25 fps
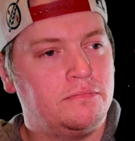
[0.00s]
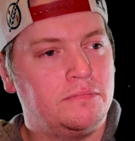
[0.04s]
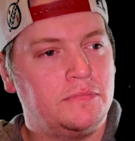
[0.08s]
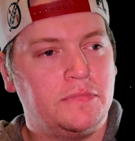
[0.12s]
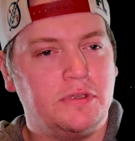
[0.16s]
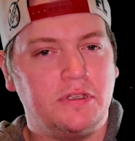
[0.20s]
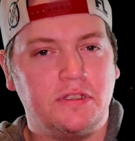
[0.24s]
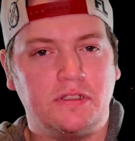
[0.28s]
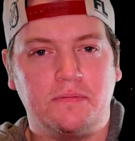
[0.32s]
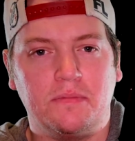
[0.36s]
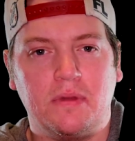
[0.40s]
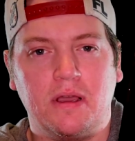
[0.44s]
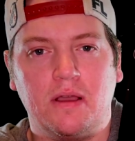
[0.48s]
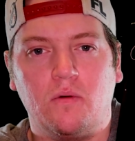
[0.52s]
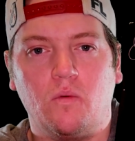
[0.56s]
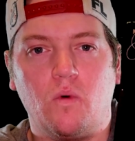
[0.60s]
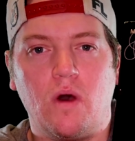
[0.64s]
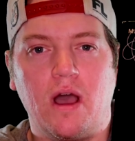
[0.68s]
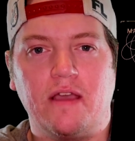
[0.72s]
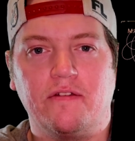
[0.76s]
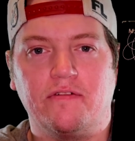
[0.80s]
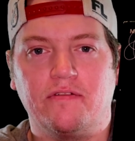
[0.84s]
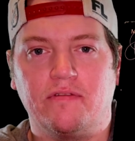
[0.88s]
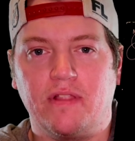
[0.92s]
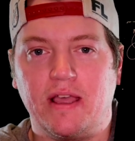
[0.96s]
because my
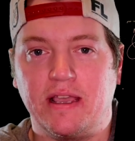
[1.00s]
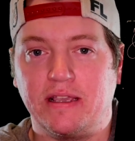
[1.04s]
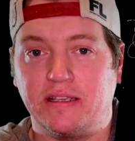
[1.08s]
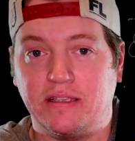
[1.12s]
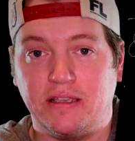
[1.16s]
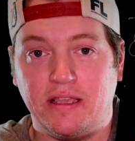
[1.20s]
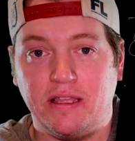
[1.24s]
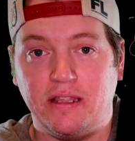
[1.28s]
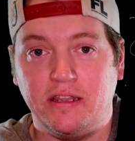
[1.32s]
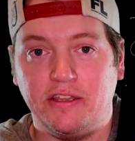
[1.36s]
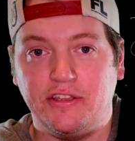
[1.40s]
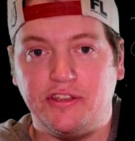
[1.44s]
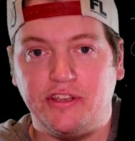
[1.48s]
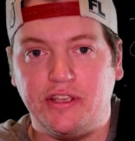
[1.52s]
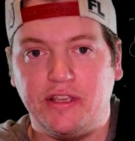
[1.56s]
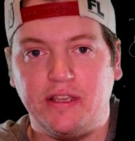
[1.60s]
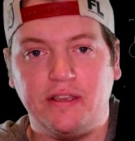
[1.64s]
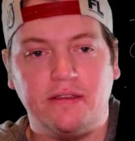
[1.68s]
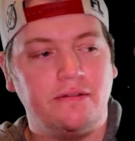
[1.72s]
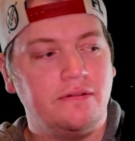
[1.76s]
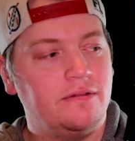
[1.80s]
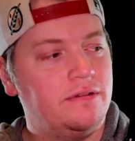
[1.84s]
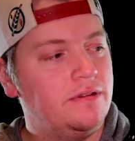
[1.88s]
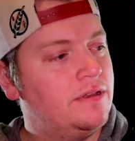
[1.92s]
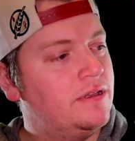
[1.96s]
wife likes Kenny G,
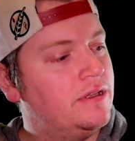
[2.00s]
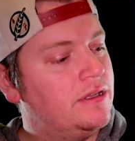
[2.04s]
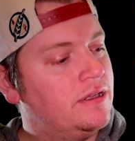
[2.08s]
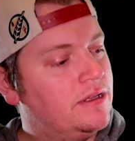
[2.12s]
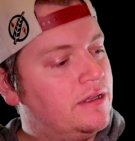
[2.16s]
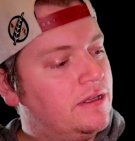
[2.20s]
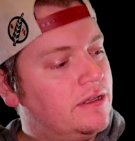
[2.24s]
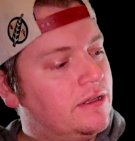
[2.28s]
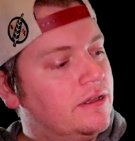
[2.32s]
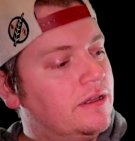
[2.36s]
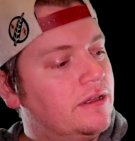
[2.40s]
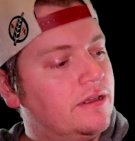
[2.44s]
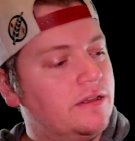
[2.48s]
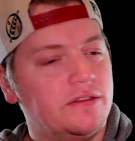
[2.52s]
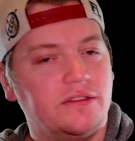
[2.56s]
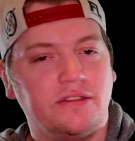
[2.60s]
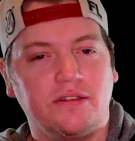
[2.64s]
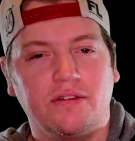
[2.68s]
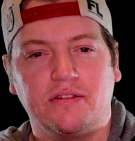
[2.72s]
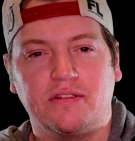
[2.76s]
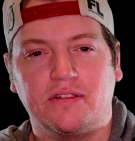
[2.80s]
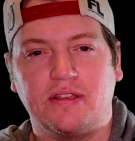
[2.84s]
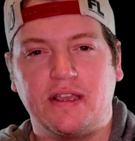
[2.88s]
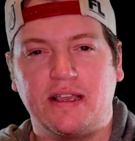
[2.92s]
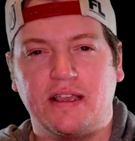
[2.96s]
and so
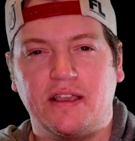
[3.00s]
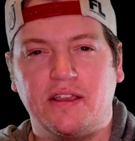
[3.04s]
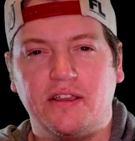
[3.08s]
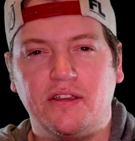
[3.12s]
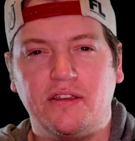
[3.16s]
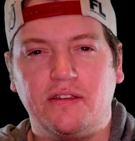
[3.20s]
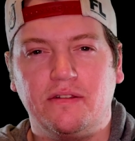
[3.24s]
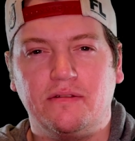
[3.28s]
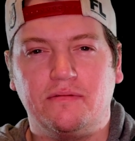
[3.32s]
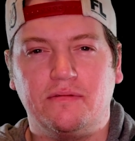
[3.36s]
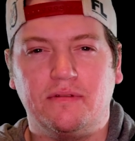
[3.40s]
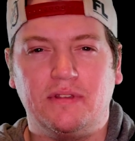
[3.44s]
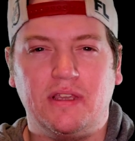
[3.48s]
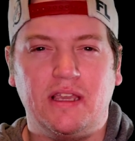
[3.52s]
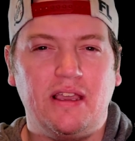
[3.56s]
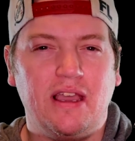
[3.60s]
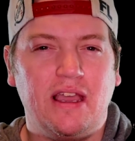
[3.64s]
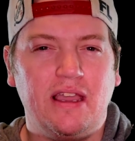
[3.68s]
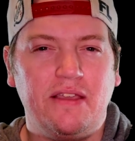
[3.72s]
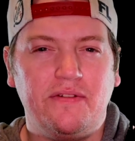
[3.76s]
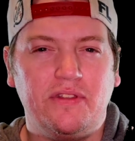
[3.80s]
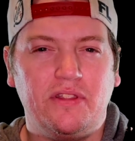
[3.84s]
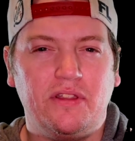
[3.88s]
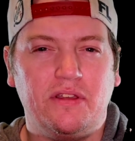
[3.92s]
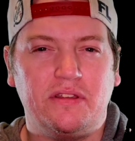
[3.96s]
I was like, yeah,
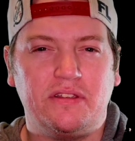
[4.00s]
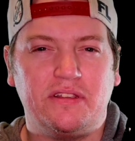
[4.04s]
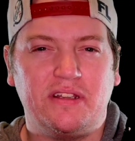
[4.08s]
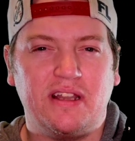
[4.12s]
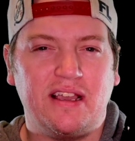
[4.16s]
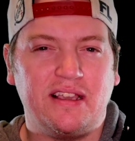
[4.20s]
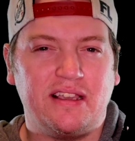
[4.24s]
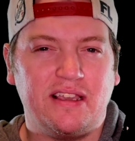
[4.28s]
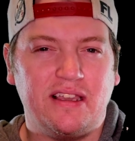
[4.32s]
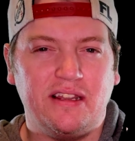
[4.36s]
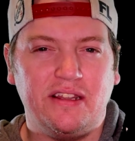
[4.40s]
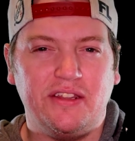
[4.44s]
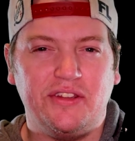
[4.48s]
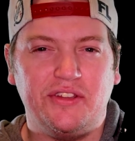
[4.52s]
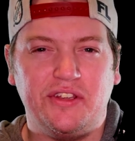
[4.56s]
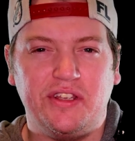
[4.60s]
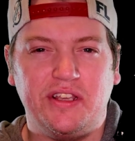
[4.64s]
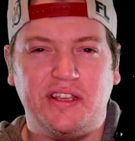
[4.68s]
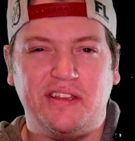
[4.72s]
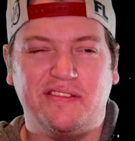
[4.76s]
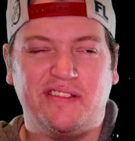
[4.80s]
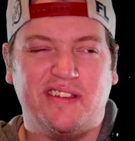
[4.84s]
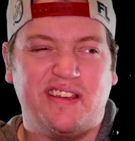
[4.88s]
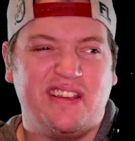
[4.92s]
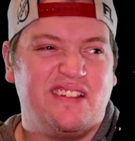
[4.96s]
even though it's not Kenny
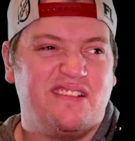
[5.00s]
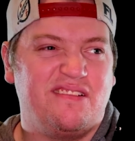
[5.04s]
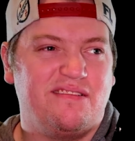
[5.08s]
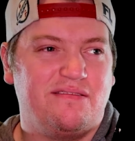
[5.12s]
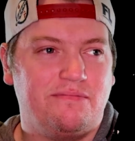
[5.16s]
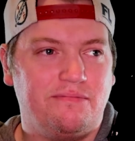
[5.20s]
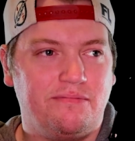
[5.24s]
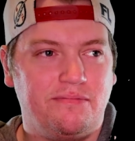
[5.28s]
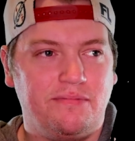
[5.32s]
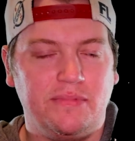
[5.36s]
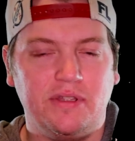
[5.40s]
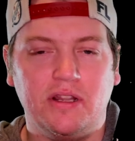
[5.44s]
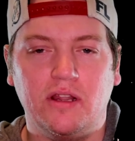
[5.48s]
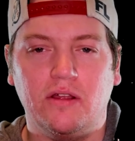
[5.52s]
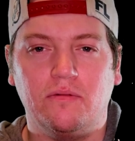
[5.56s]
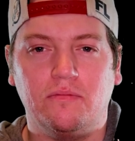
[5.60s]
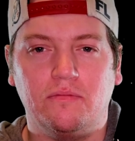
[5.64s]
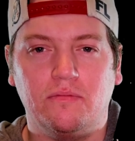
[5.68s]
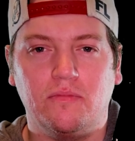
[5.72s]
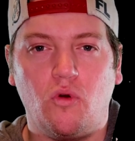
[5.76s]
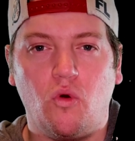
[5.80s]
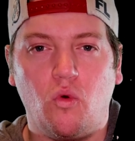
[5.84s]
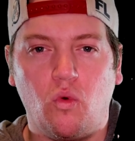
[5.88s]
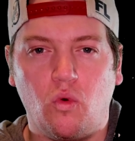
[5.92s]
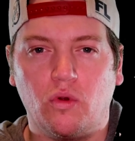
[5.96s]
G, like, you know,
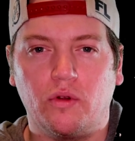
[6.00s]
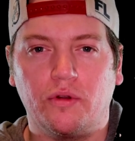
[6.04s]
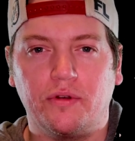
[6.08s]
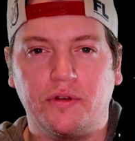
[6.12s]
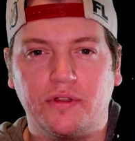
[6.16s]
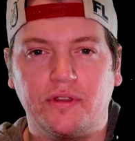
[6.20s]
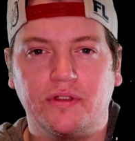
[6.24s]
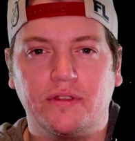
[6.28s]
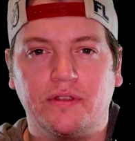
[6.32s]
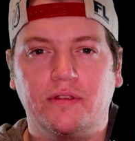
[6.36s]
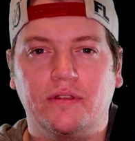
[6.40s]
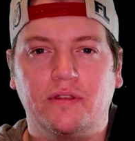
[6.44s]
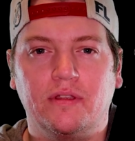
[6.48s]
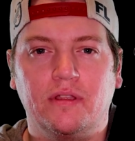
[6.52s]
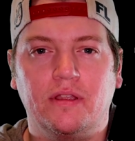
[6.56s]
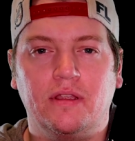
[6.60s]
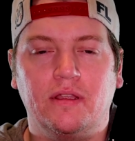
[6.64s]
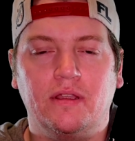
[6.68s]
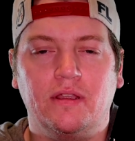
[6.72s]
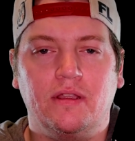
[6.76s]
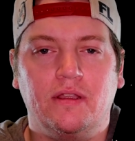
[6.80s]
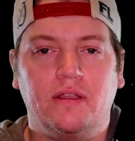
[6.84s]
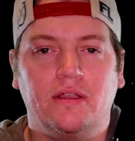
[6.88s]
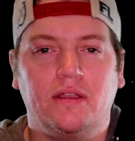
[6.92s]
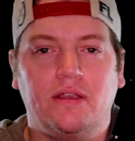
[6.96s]
horns,
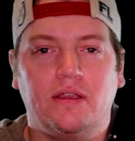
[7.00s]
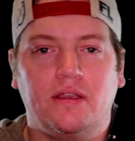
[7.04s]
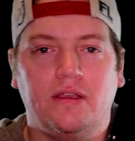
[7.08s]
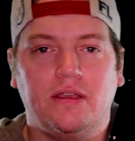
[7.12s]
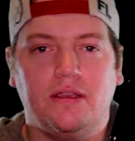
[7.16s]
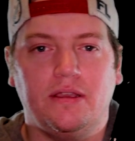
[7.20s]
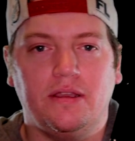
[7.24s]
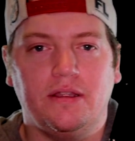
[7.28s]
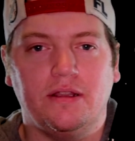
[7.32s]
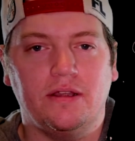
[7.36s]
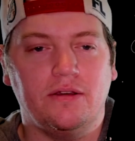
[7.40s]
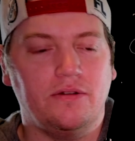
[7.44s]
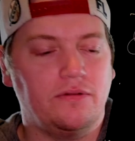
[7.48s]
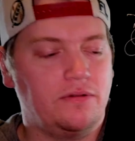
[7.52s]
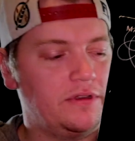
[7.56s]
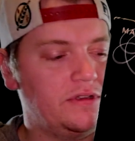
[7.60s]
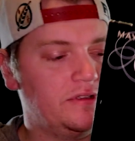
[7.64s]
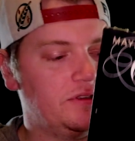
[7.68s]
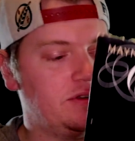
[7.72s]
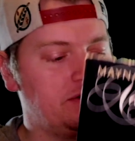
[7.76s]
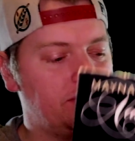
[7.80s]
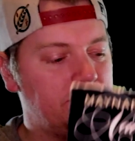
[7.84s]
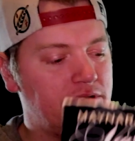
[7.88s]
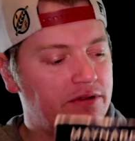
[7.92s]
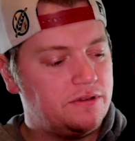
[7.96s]
you know,
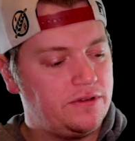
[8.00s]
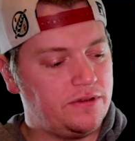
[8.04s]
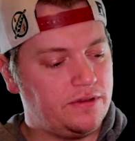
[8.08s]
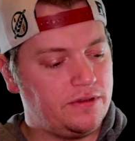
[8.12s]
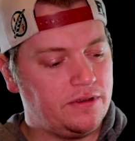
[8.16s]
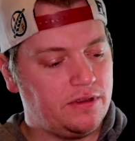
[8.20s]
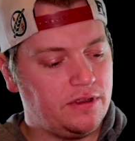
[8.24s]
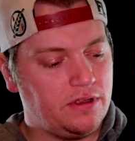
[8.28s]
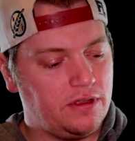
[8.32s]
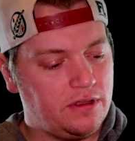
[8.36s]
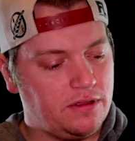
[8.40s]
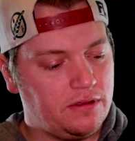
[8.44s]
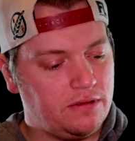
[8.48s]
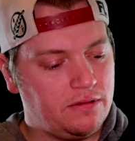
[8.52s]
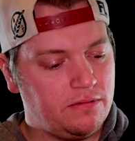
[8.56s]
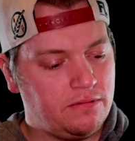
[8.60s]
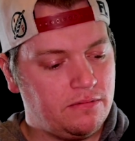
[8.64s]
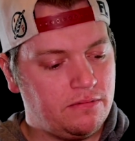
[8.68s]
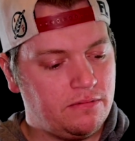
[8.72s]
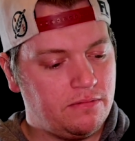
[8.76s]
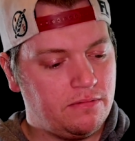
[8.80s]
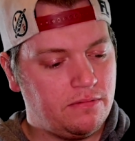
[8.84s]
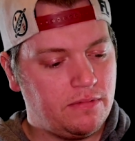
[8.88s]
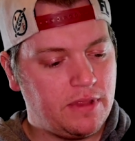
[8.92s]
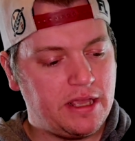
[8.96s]
because there's
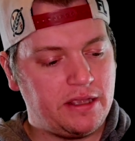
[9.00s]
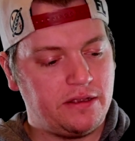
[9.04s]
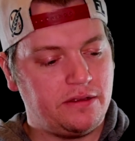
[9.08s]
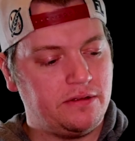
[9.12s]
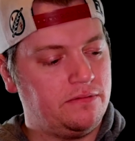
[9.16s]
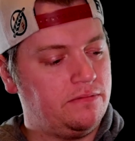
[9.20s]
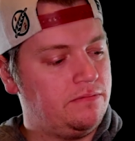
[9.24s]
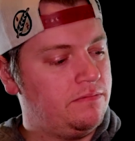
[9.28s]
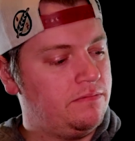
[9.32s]
like